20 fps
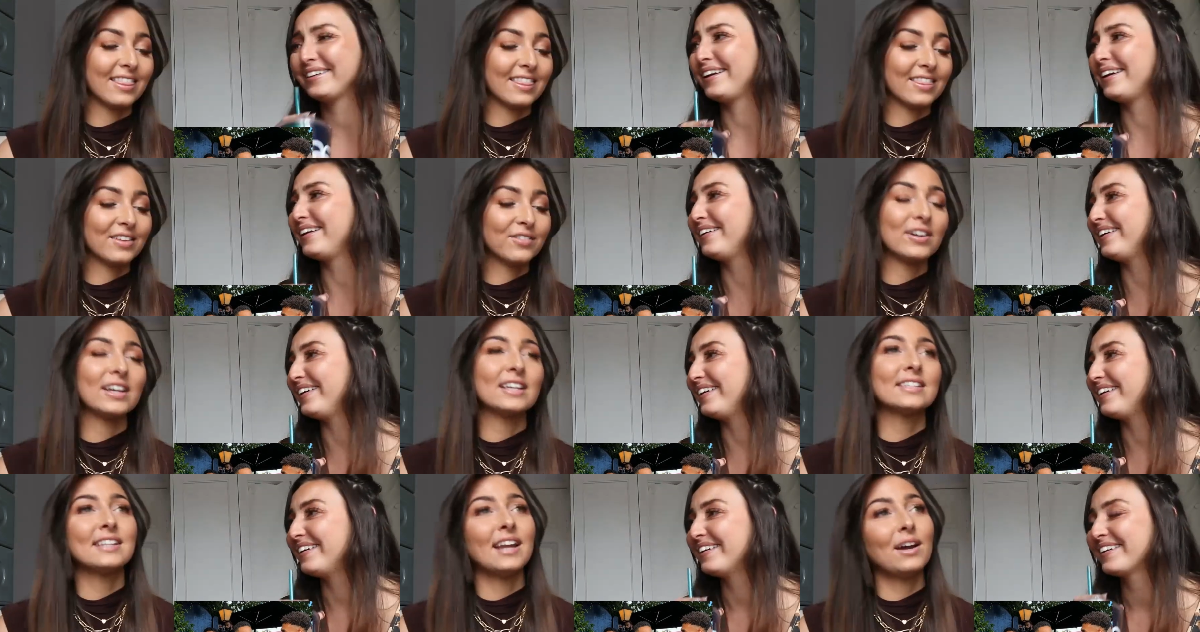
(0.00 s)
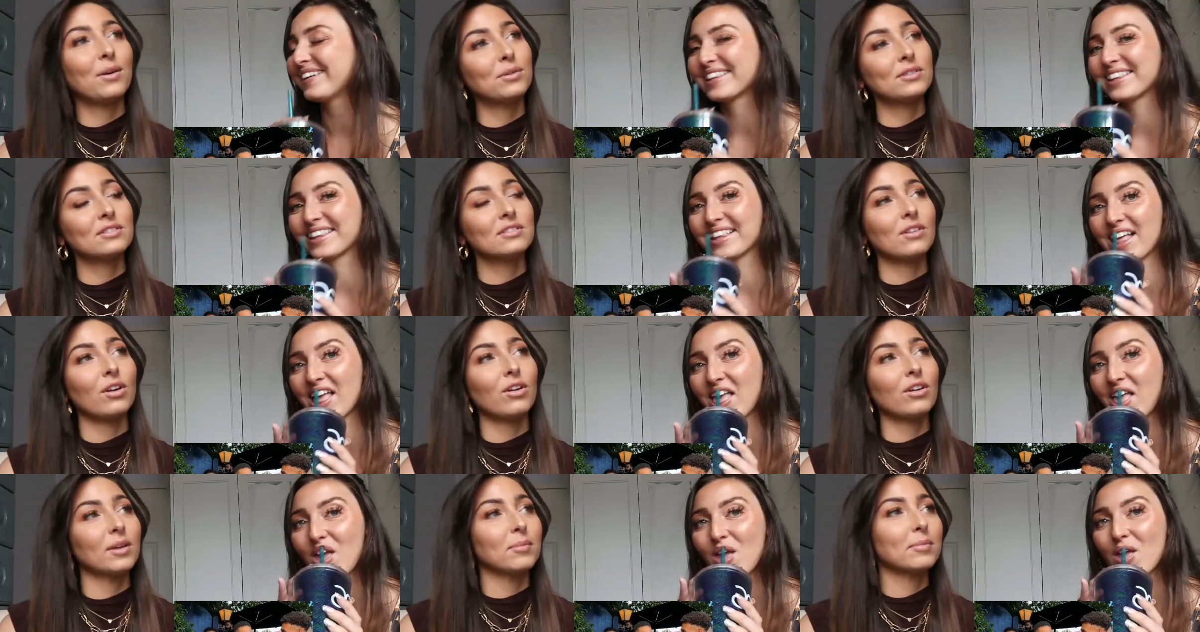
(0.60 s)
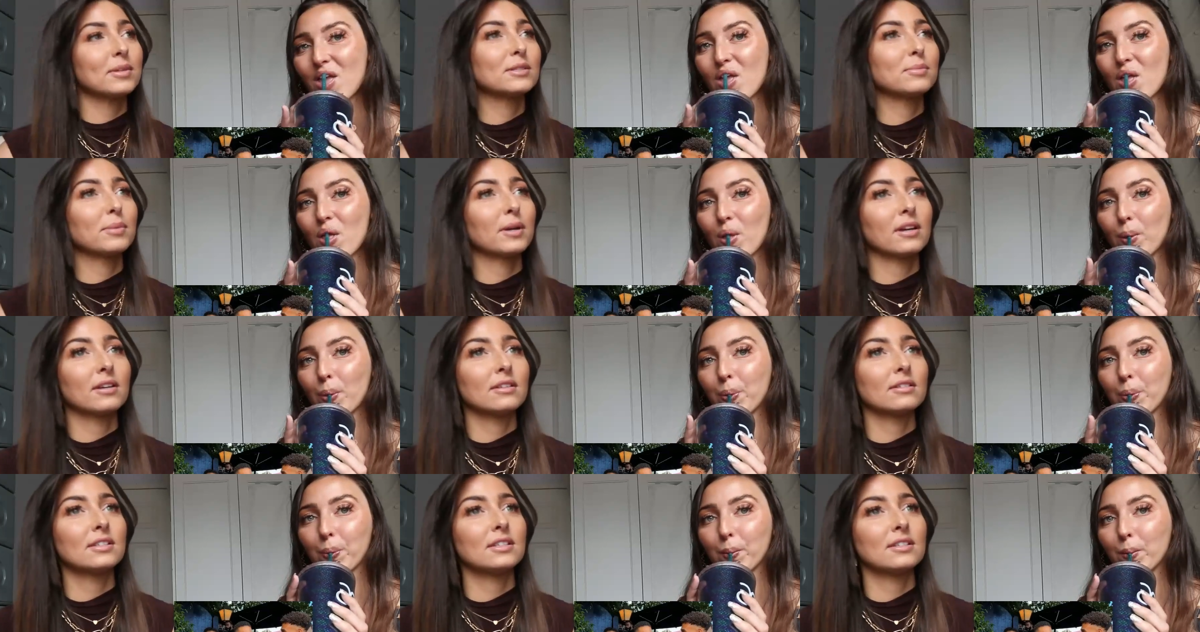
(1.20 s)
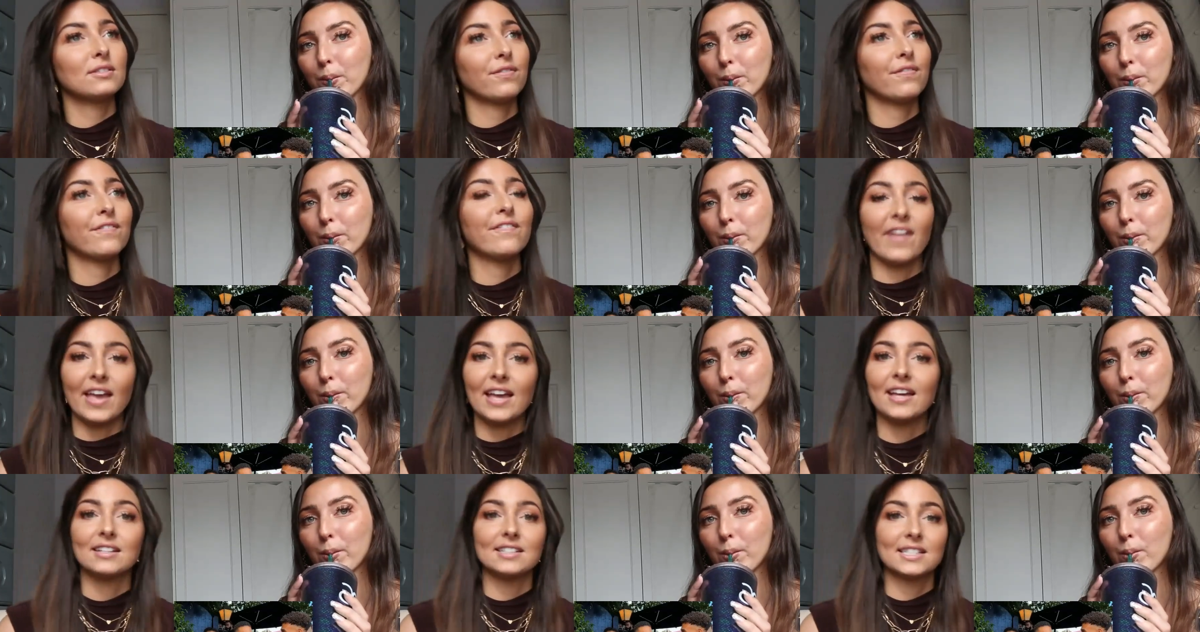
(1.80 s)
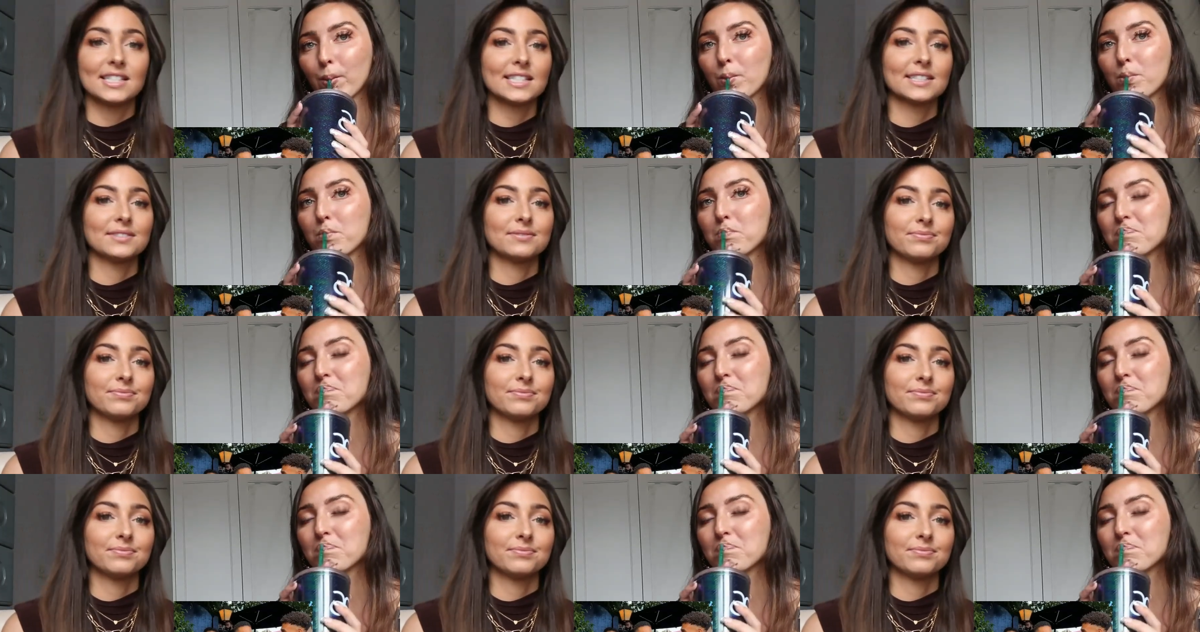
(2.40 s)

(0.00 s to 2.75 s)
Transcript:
Speaker 1: The reason I would snog him is because he's fit.